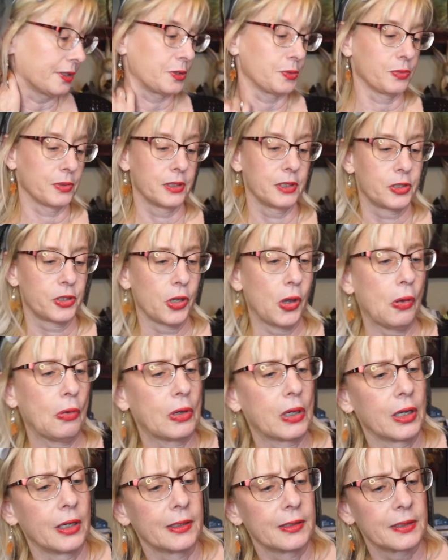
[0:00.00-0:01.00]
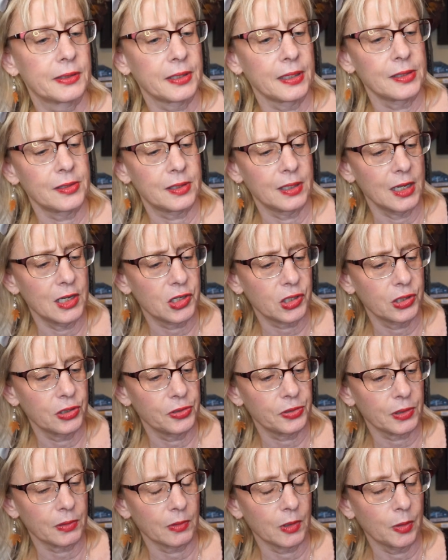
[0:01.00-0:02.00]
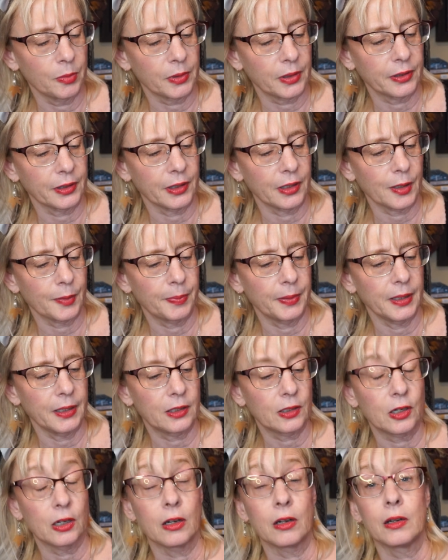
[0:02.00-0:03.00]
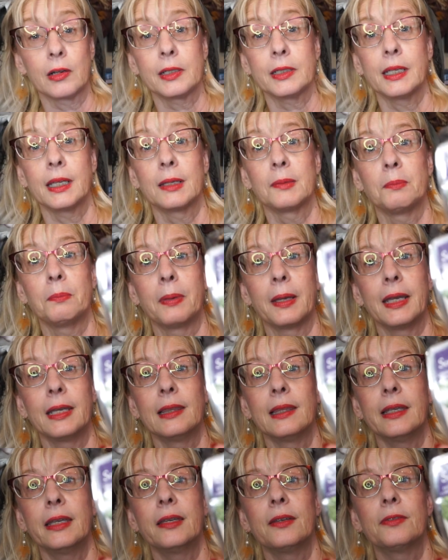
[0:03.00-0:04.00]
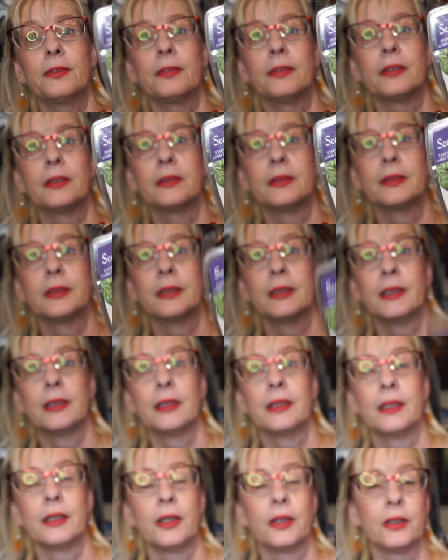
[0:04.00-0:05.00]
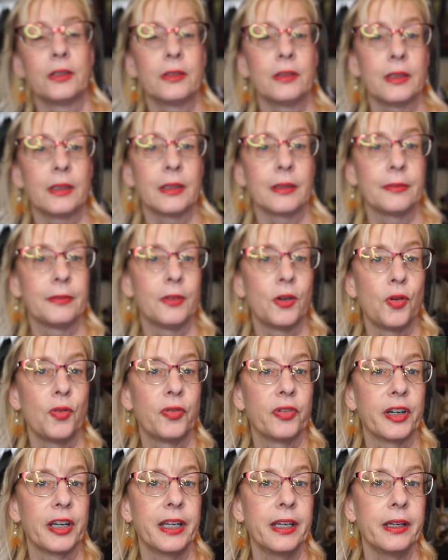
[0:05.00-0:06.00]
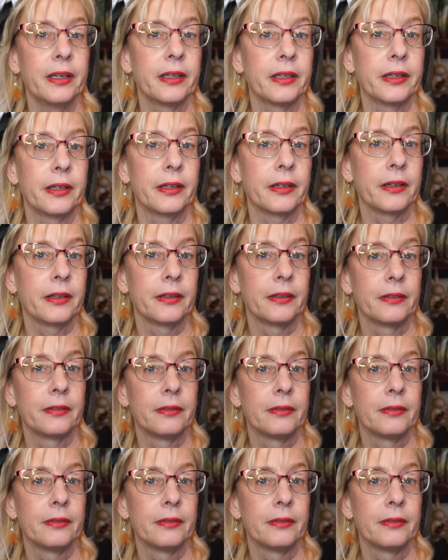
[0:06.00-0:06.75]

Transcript: this one's so good. Scentsationals Aromatherapy Currant and Bay Leaf. Oh, I've overheated here.